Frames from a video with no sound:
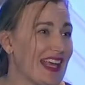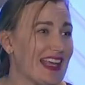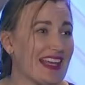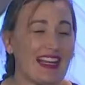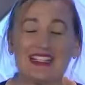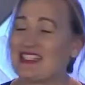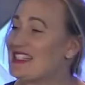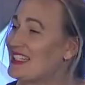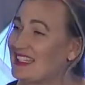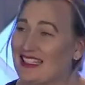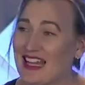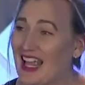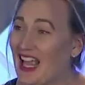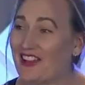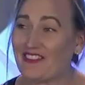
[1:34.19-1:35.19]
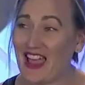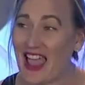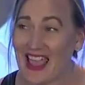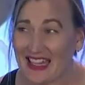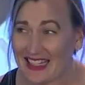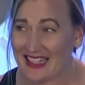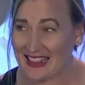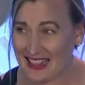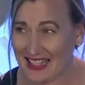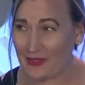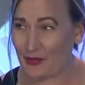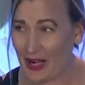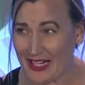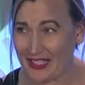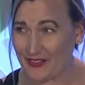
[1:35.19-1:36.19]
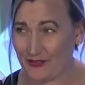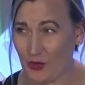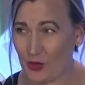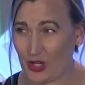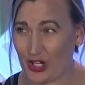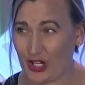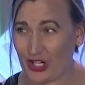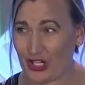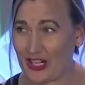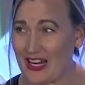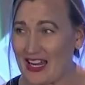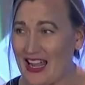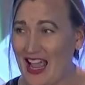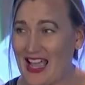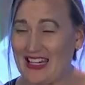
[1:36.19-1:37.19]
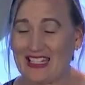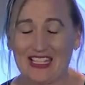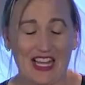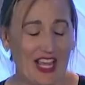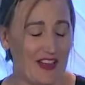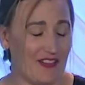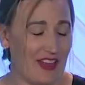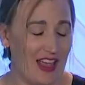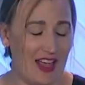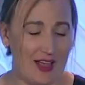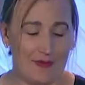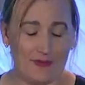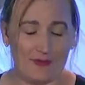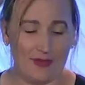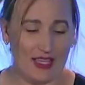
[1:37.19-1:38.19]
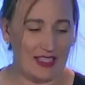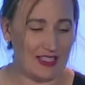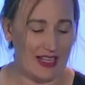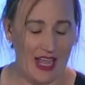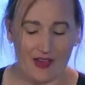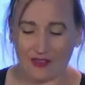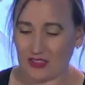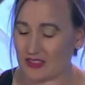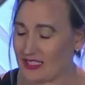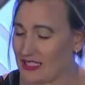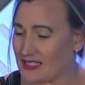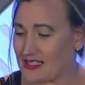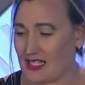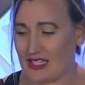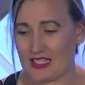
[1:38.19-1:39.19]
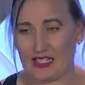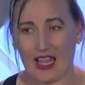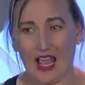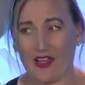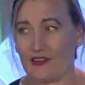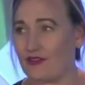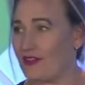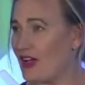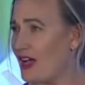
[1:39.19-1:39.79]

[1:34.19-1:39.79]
And I didn't have anything ready for her. I didn't have a list. I didn't have